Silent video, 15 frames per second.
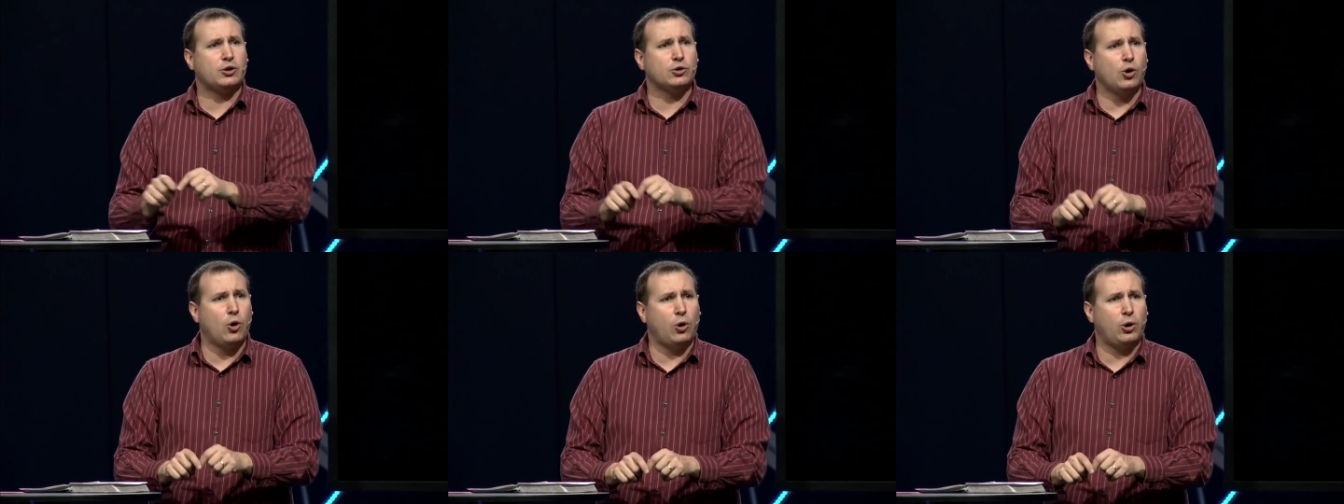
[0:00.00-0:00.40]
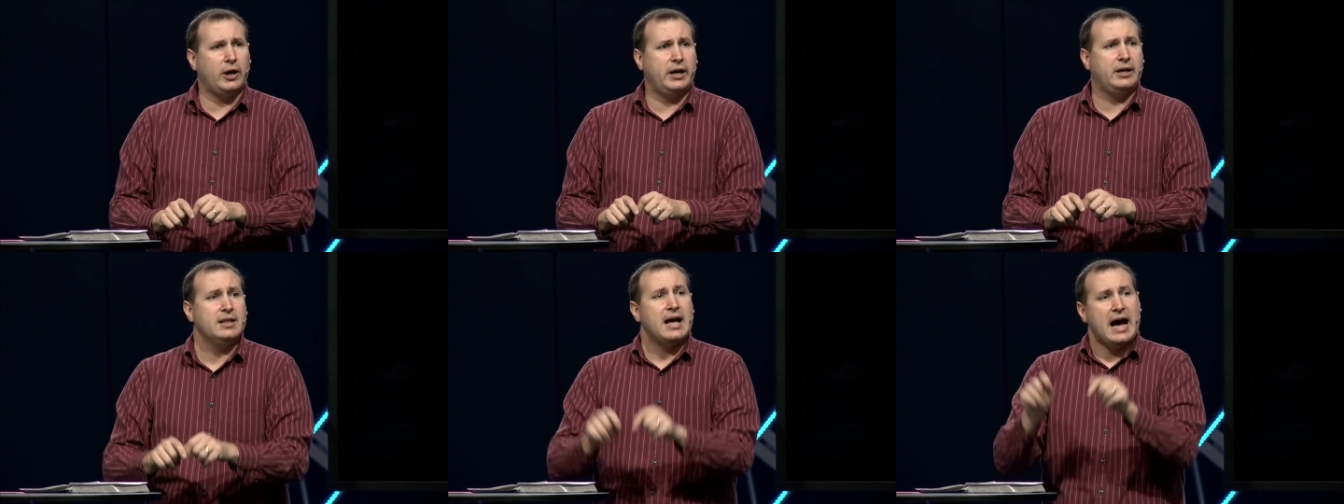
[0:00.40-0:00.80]

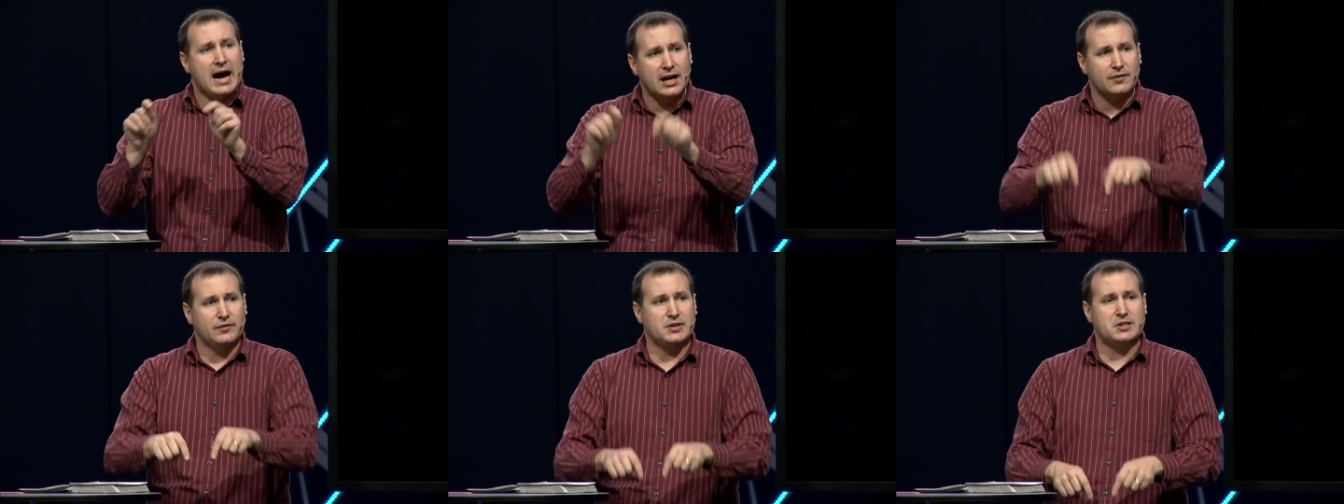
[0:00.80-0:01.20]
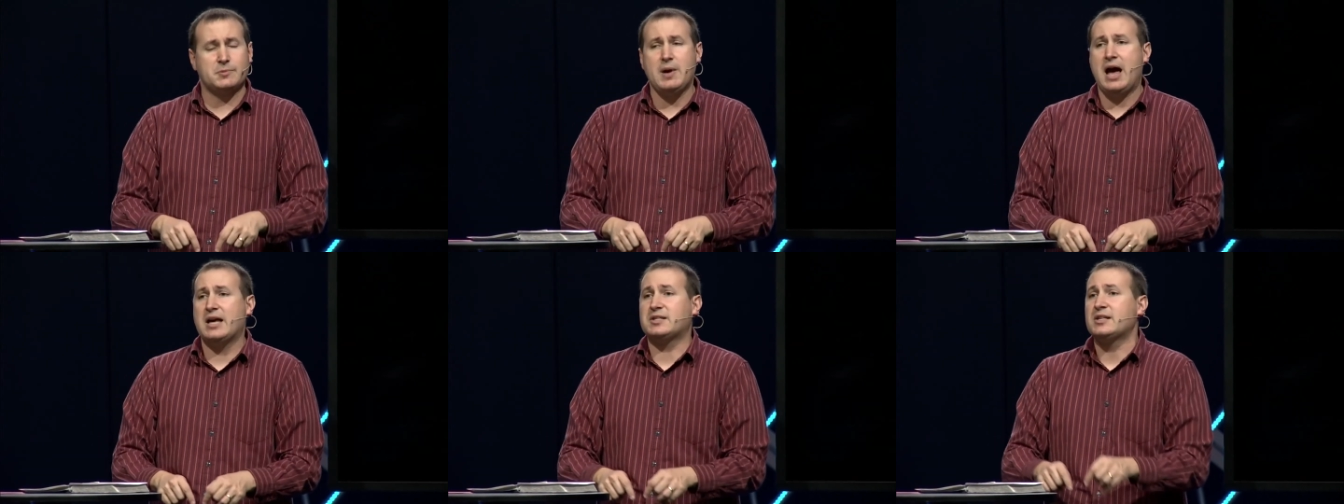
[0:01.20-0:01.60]
glory out of this
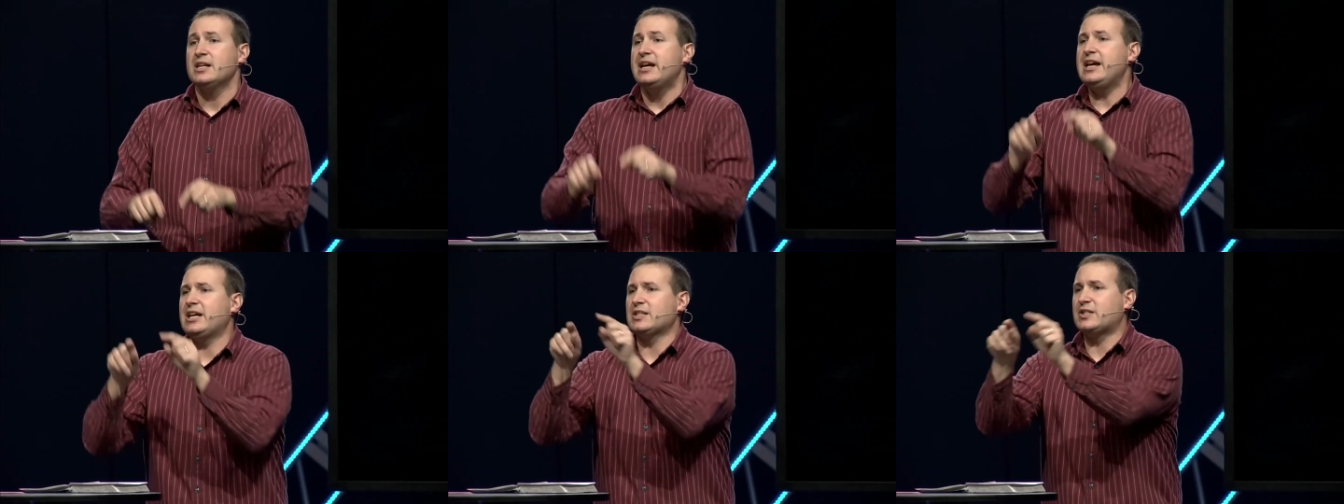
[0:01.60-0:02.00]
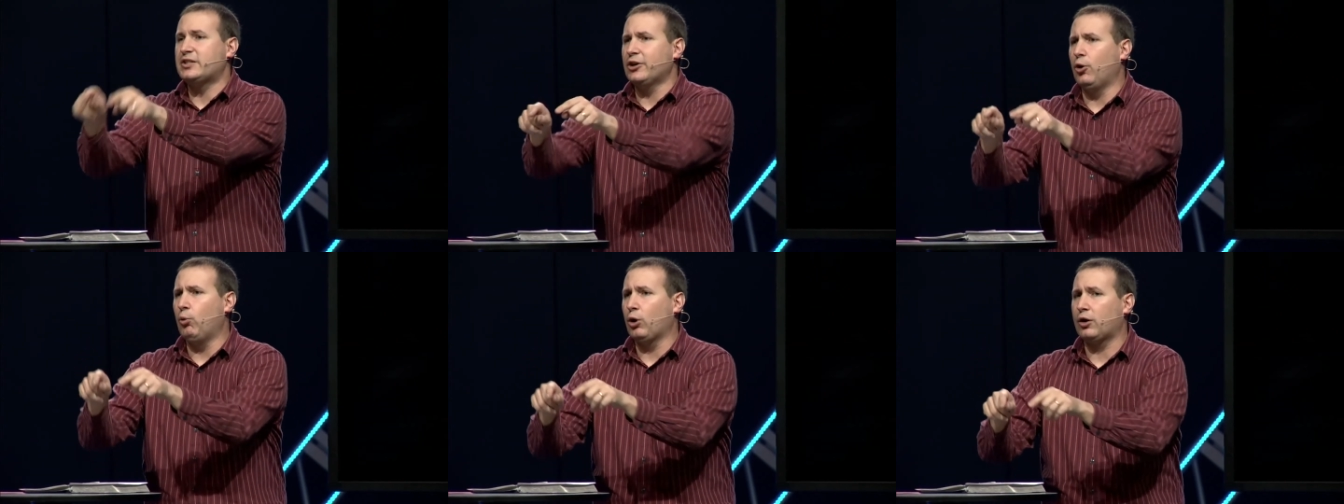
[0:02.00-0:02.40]
mess. He can
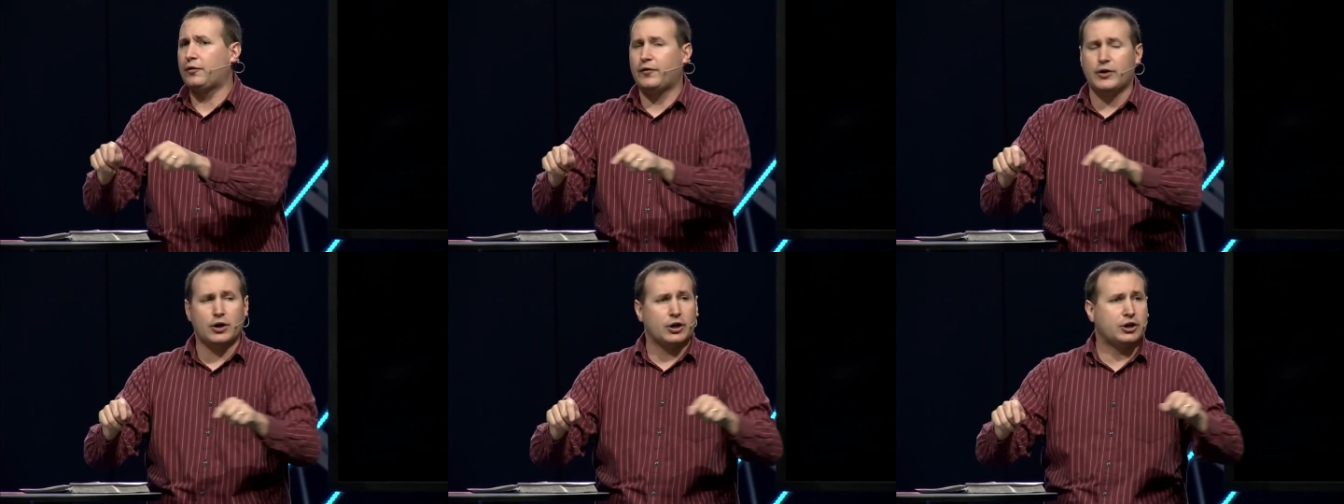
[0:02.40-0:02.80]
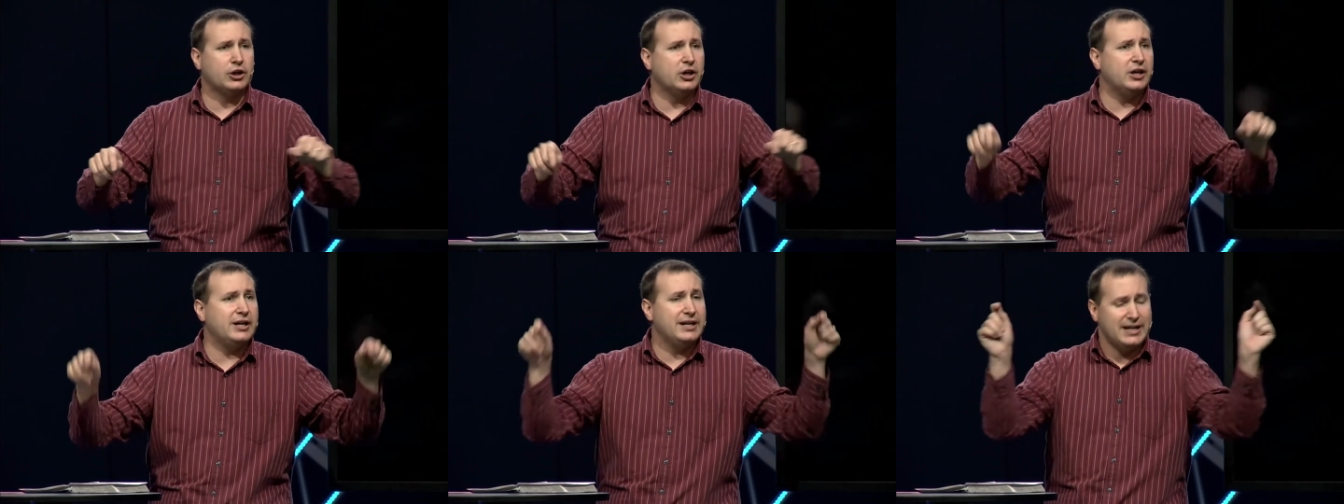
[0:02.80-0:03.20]
still work for your
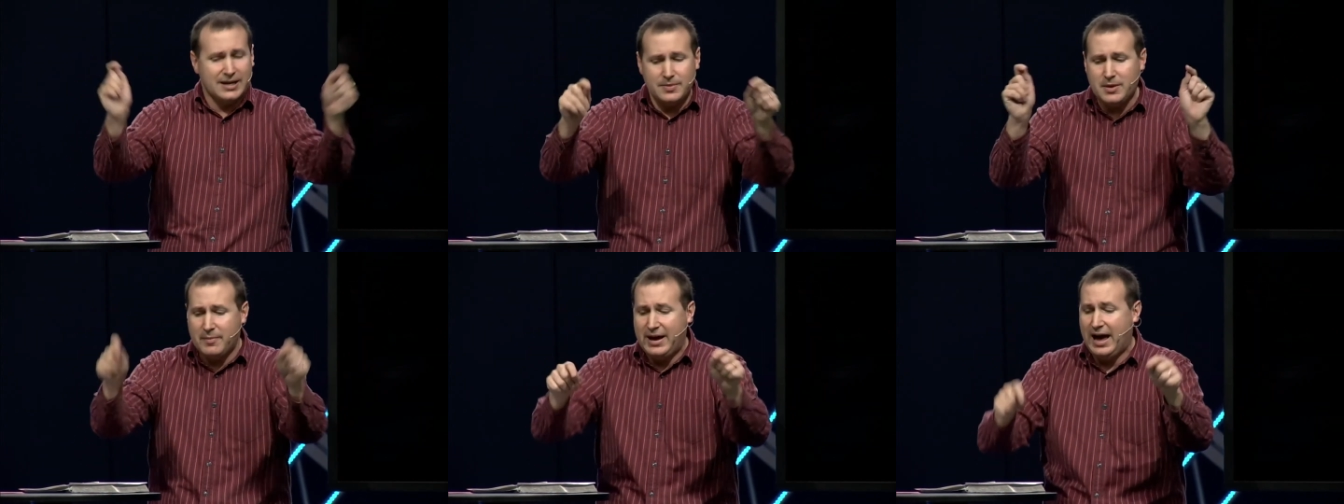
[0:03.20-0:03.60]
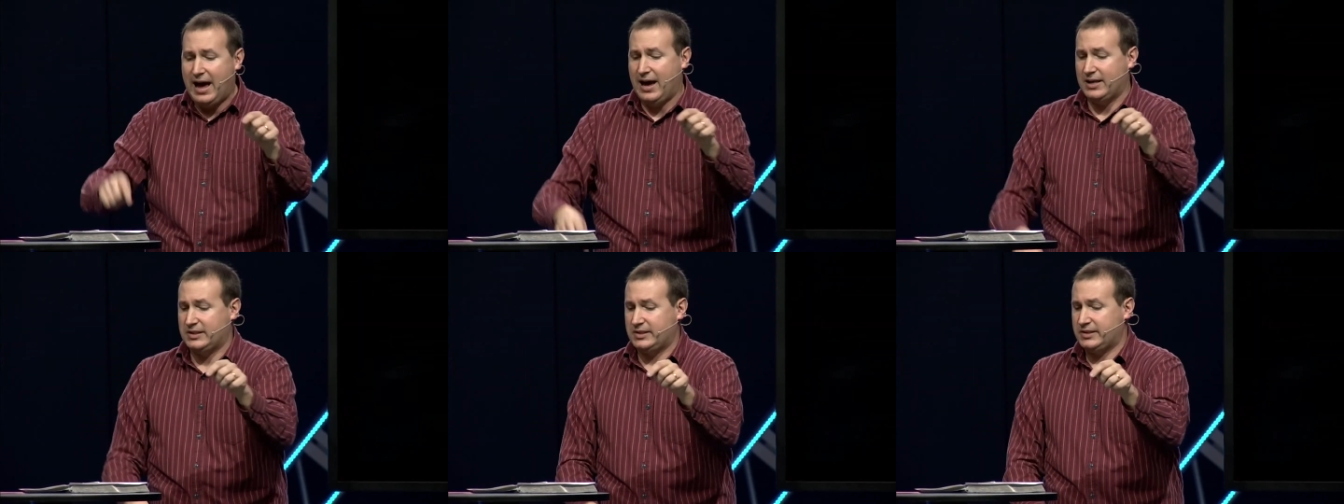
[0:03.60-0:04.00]
good in the
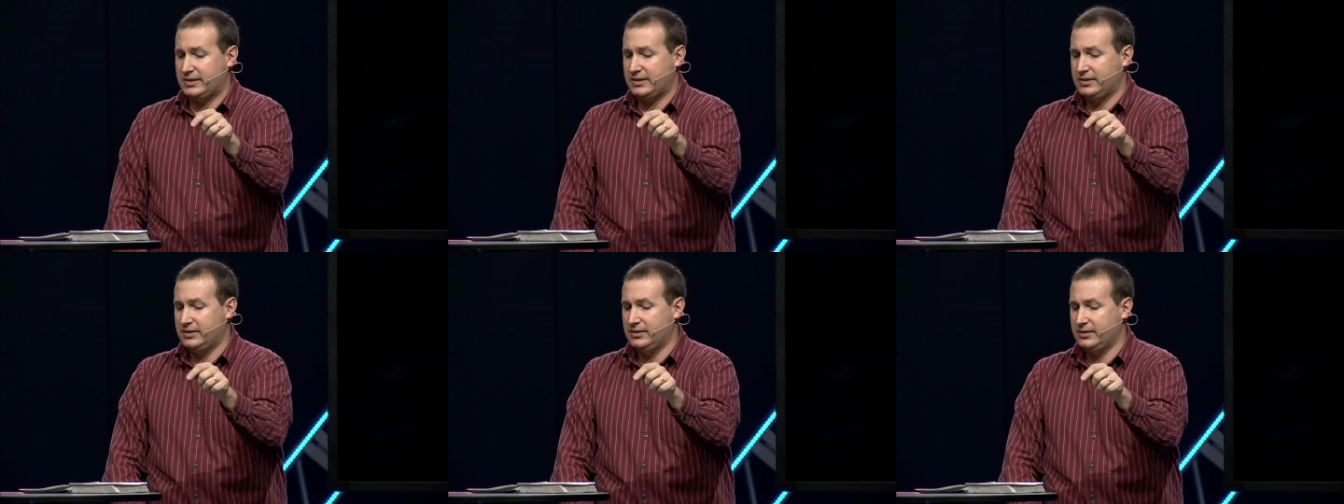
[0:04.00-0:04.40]
mess.